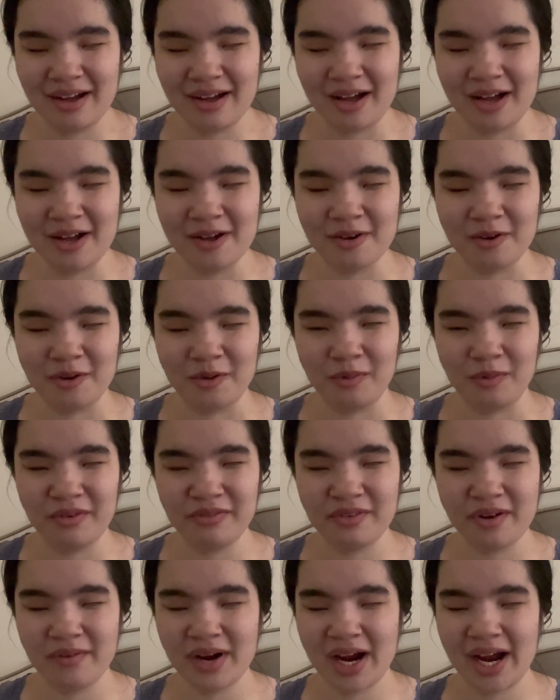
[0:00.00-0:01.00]
oh,
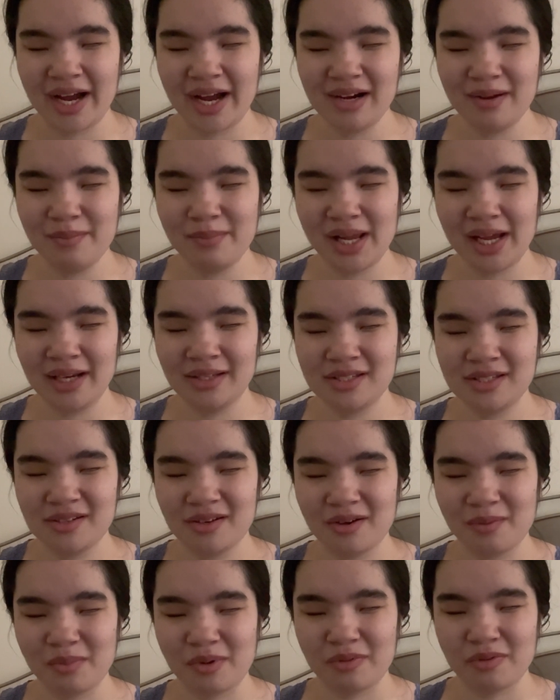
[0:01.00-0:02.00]
we've never had a blind
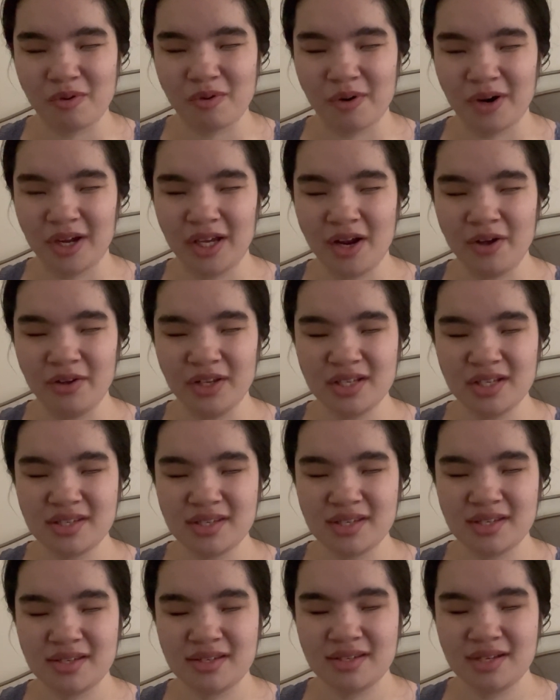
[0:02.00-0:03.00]
student before,
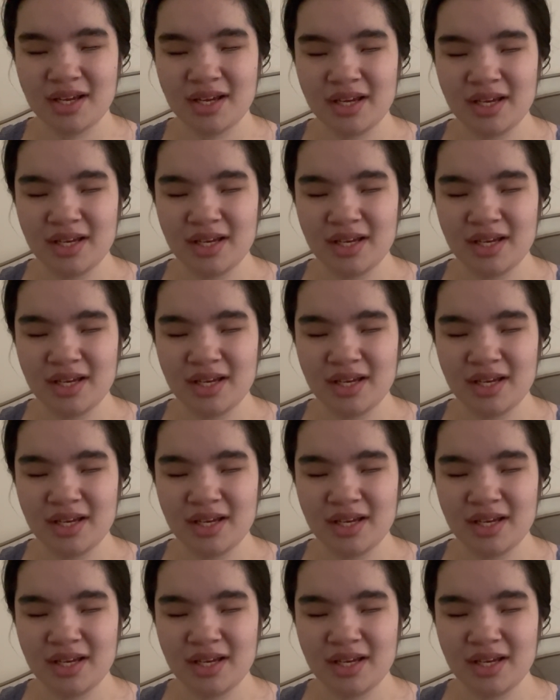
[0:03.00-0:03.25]
it's